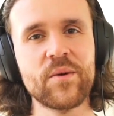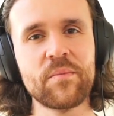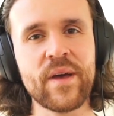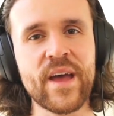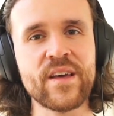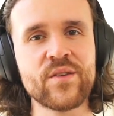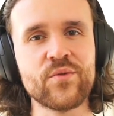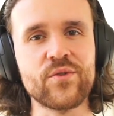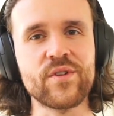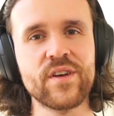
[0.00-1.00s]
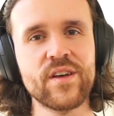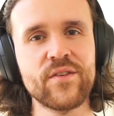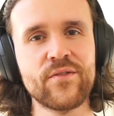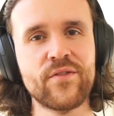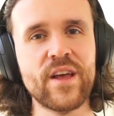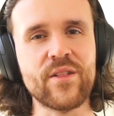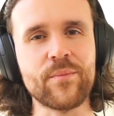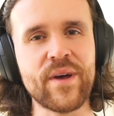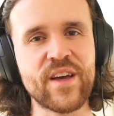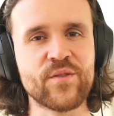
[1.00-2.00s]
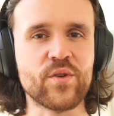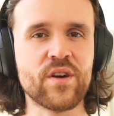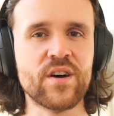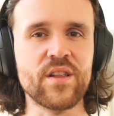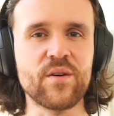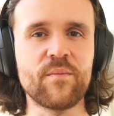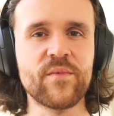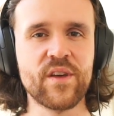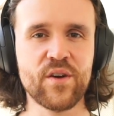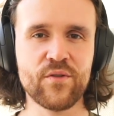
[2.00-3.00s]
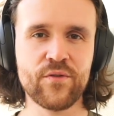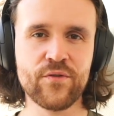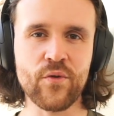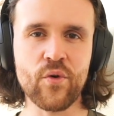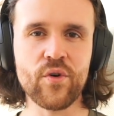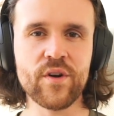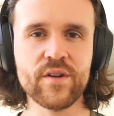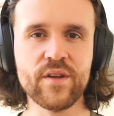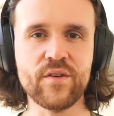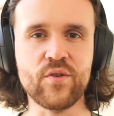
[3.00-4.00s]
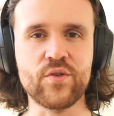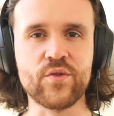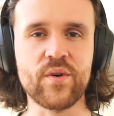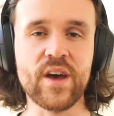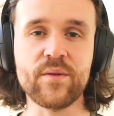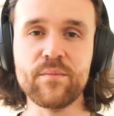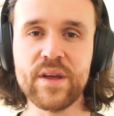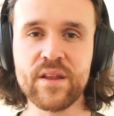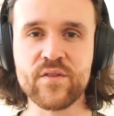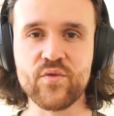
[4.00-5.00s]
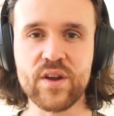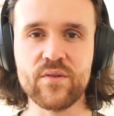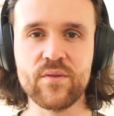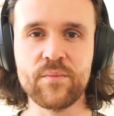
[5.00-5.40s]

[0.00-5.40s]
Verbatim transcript: password field or password column for the user administrator.